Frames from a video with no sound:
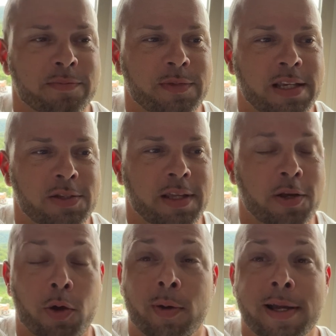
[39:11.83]
Yeah, so they
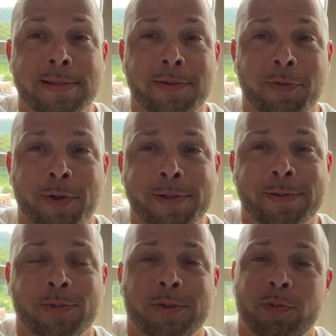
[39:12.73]
notarized it for
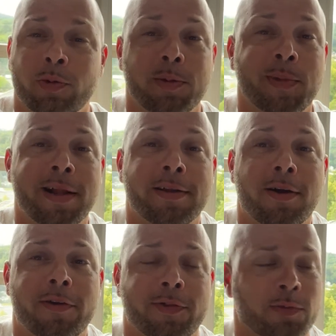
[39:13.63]
us. We, we went and mailed it
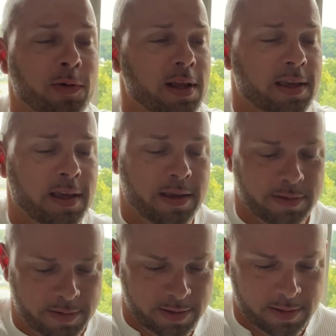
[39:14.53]
off, and we were like, hey,
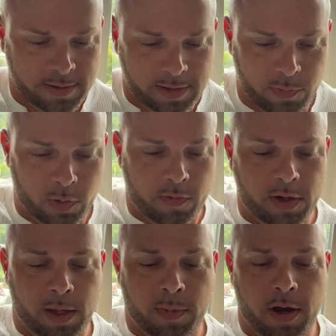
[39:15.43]
if we're ever
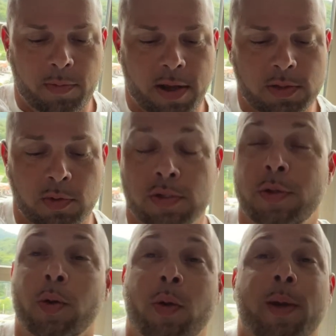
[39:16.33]
gonna get married, might as well just
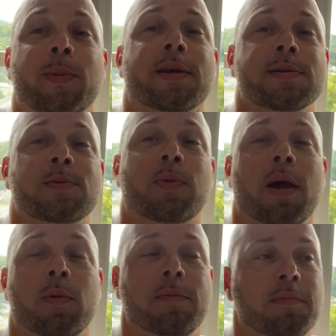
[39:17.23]
do it quick because you
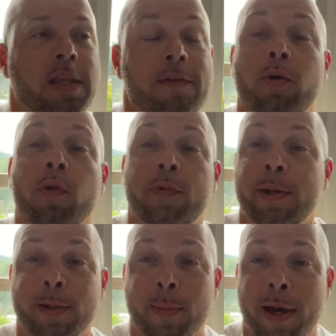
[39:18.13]
probably would have cold
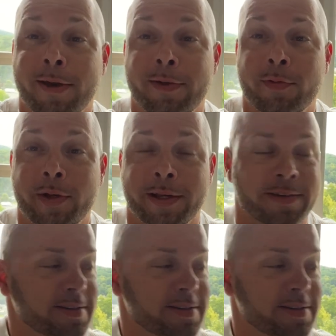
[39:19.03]
feet and come out of it if we didn't.